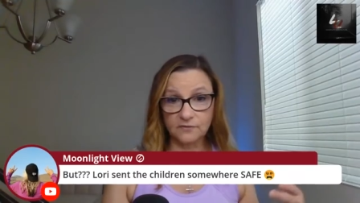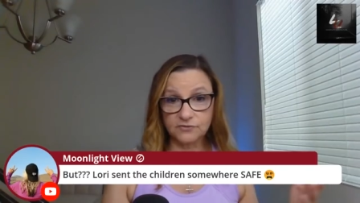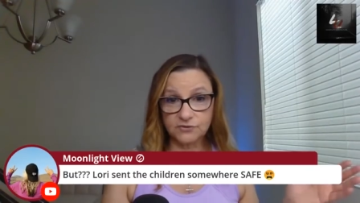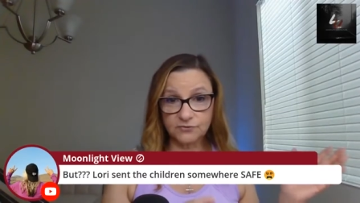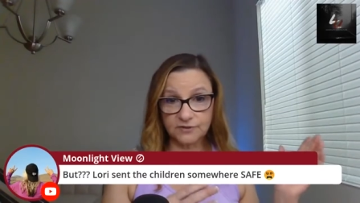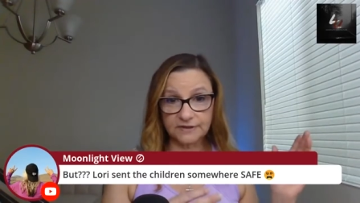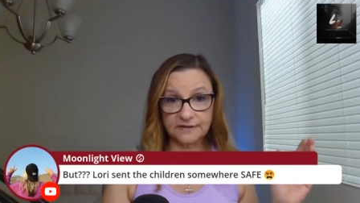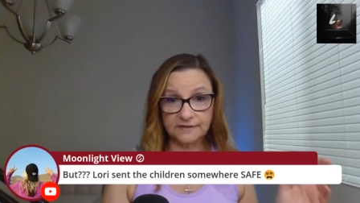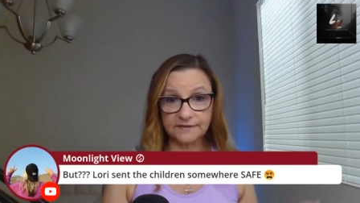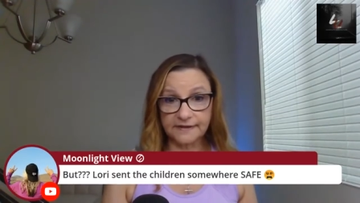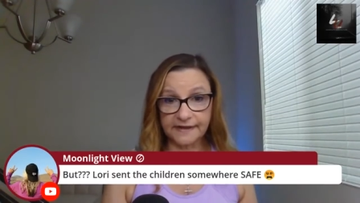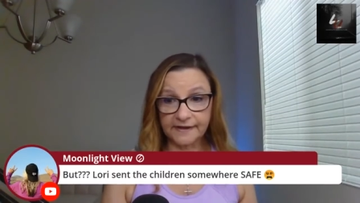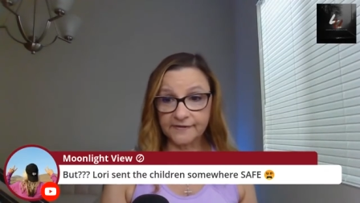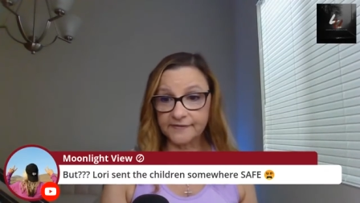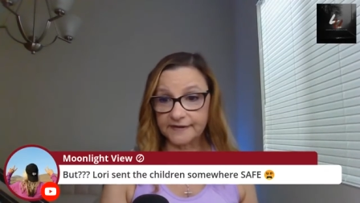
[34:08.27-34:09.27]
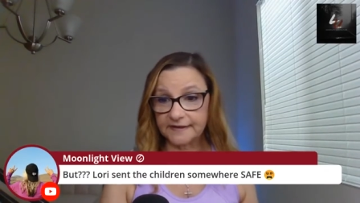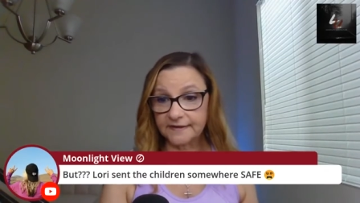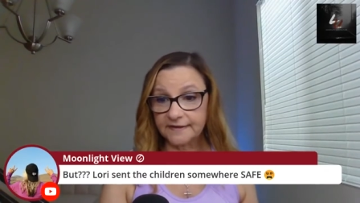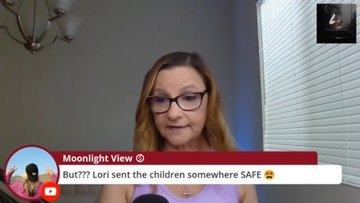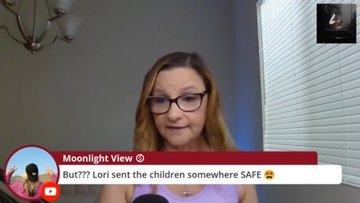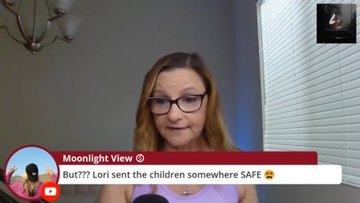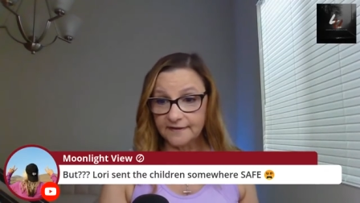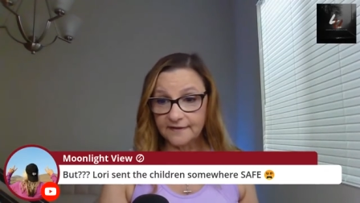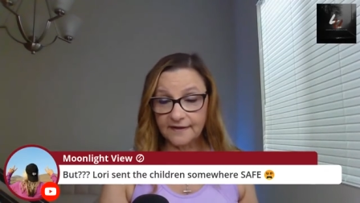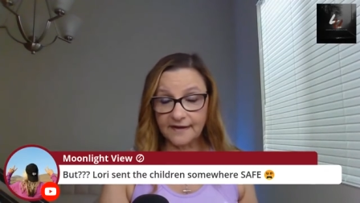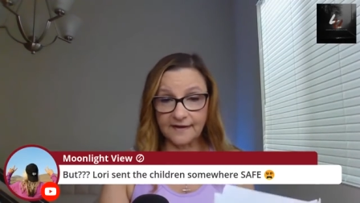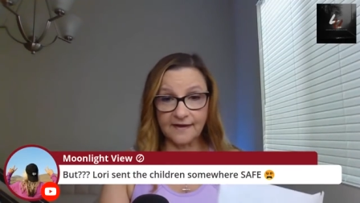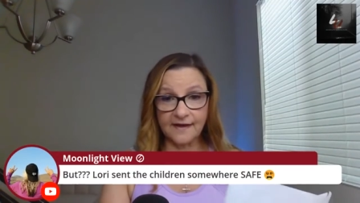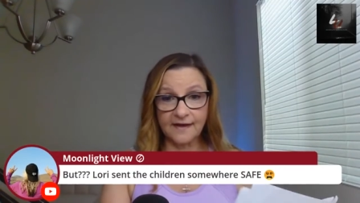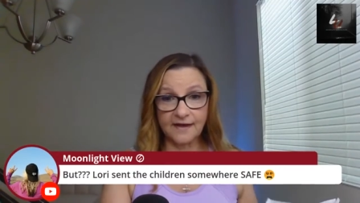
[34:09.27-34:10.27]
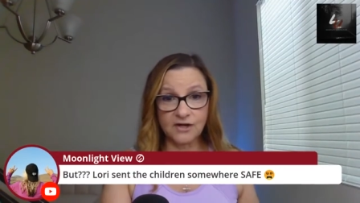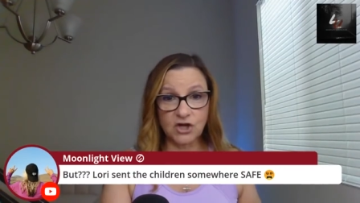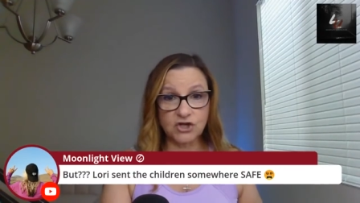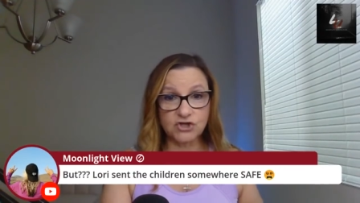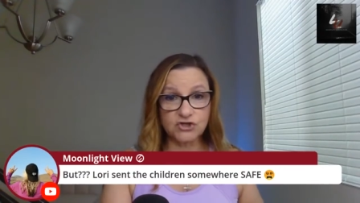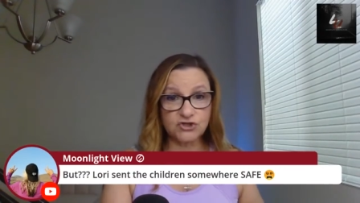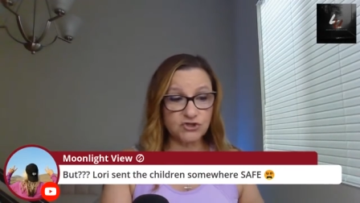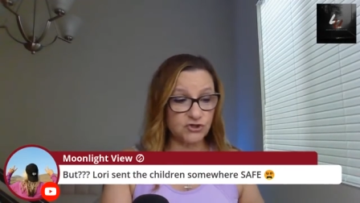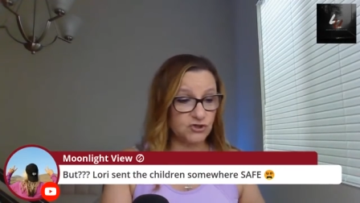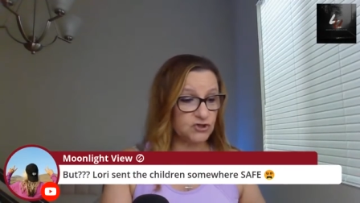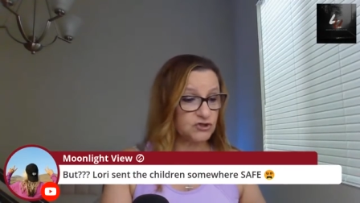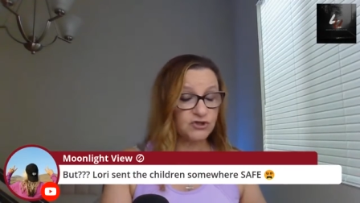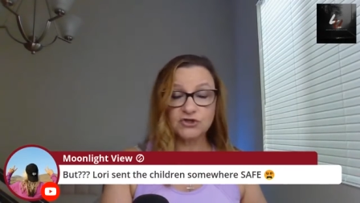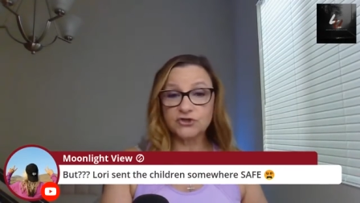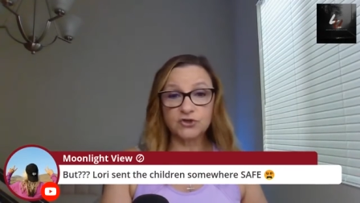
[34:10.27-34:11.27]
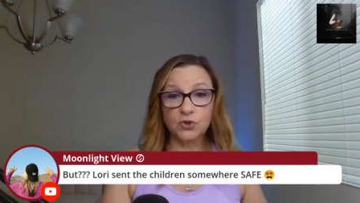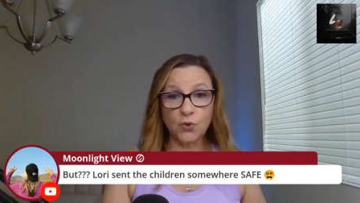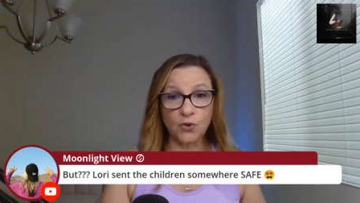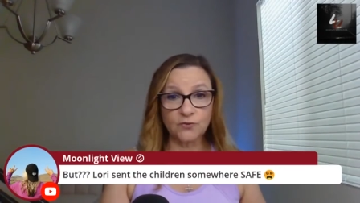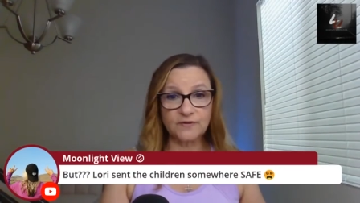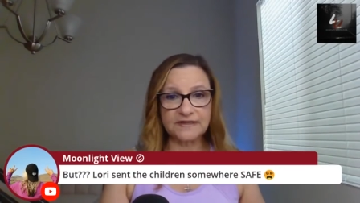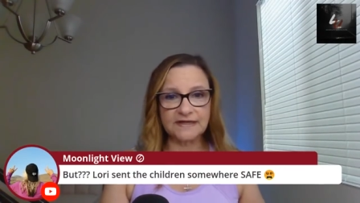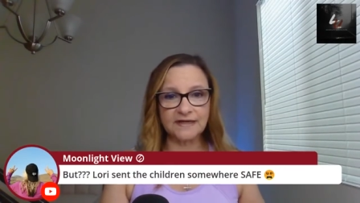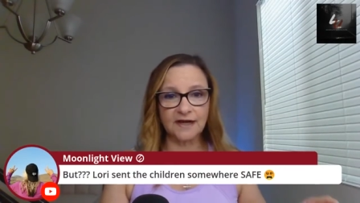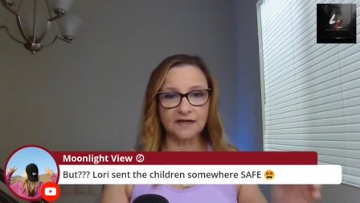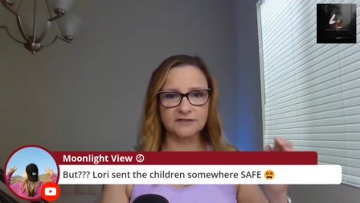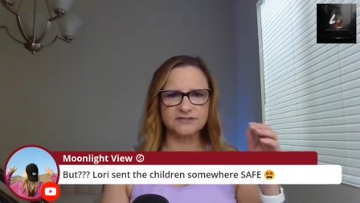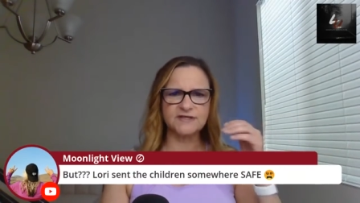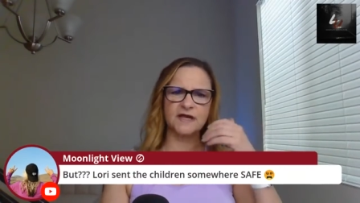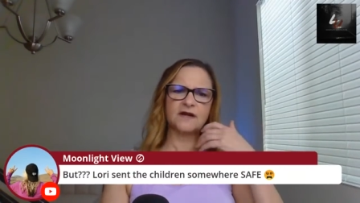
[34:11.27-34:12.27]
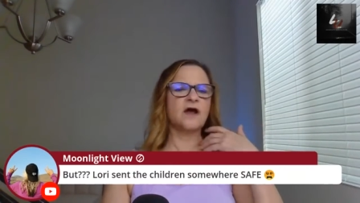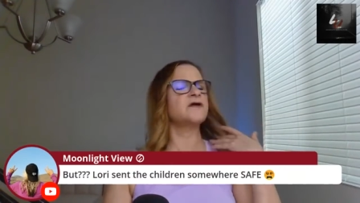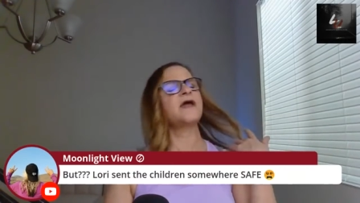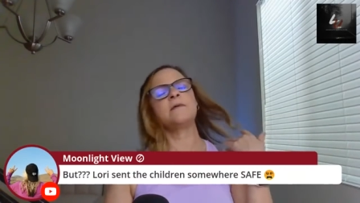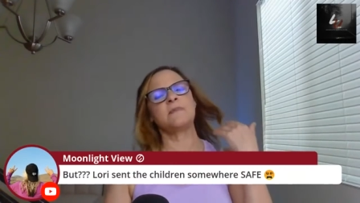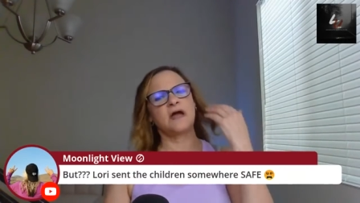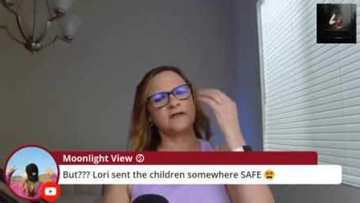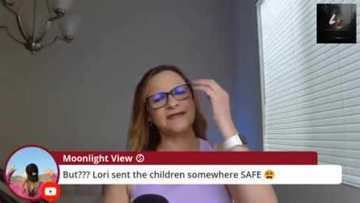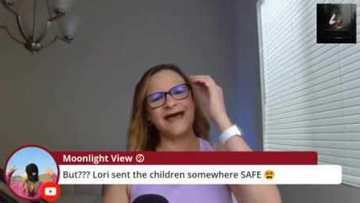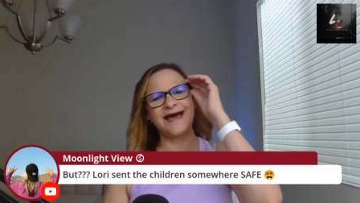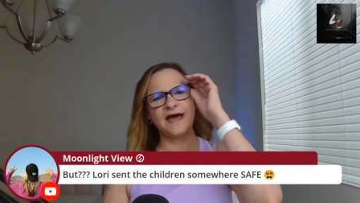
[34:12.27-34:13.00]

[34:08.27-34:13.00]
ukulele and your Lori are saying, oh yeah,